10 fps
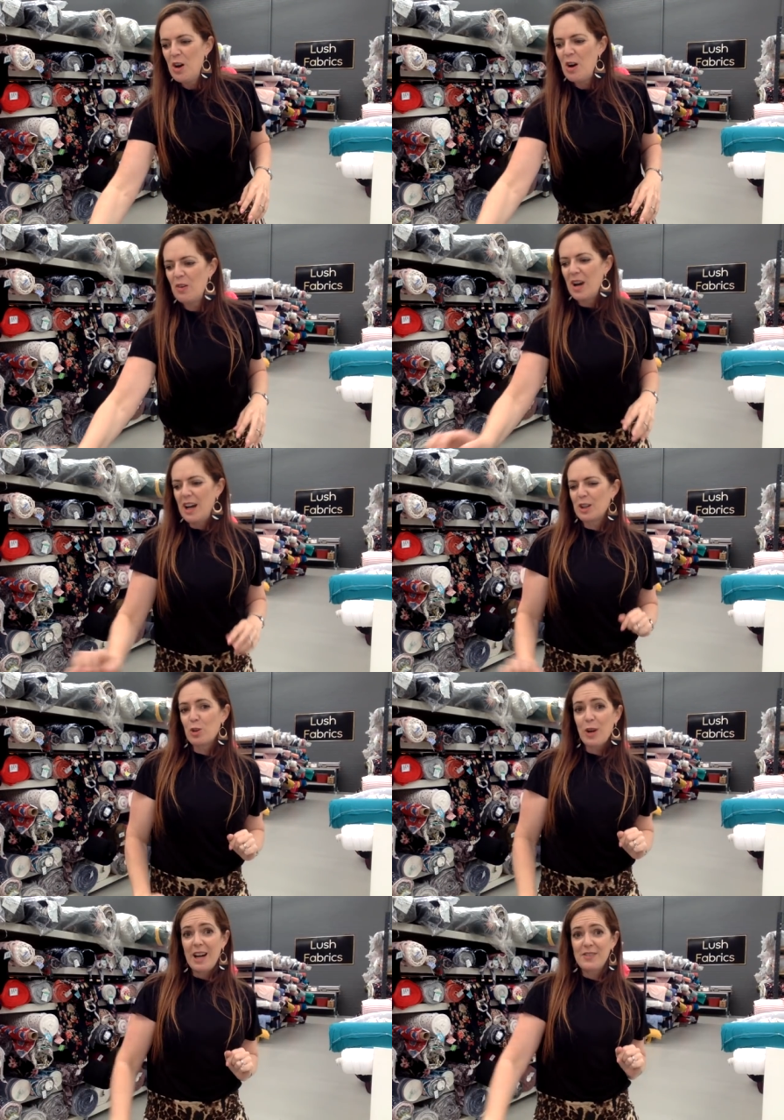All right,
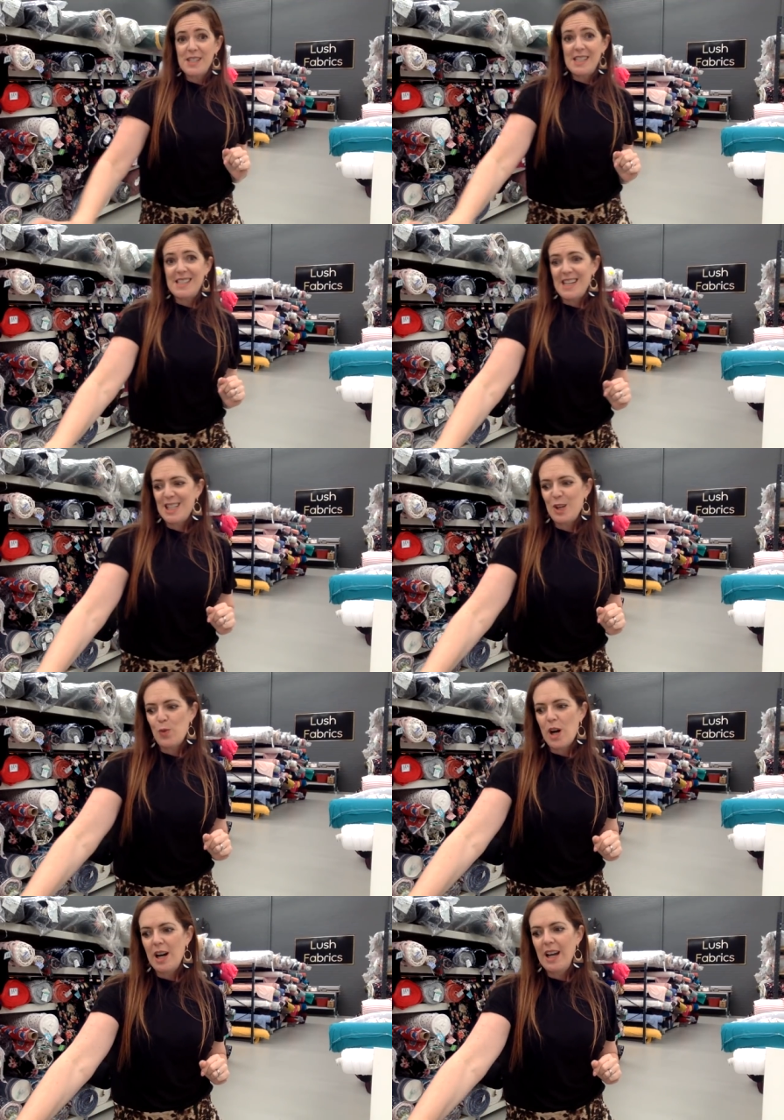Crafty
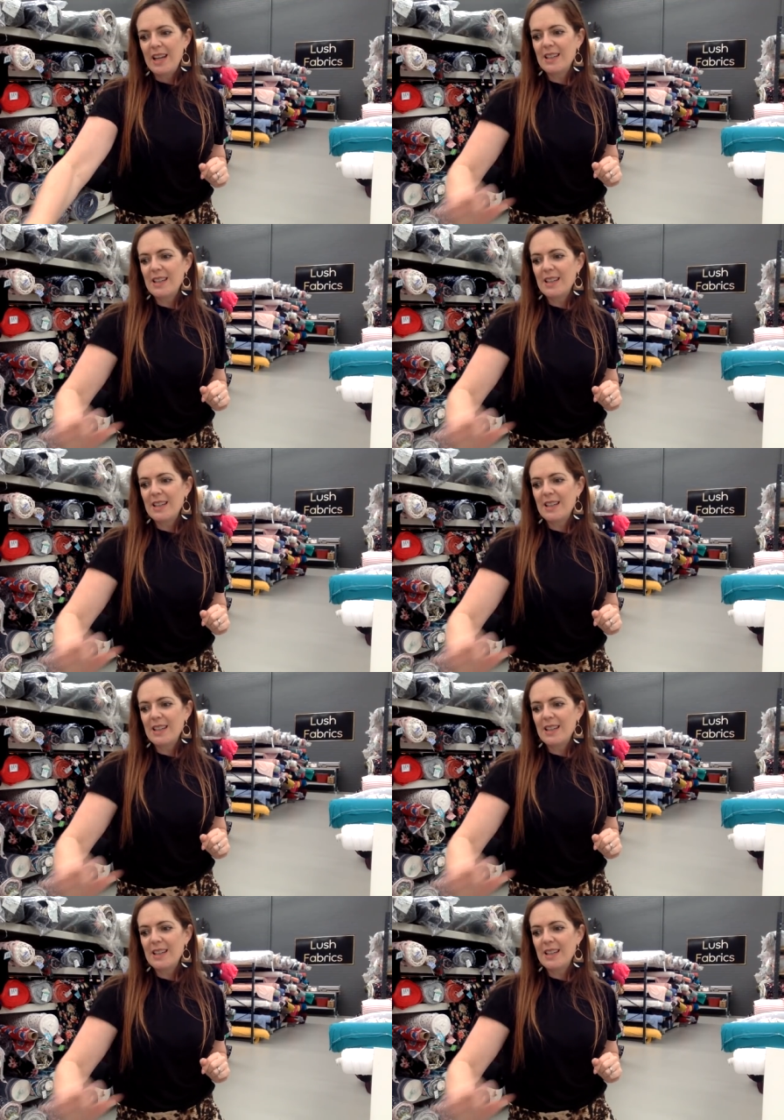DTY.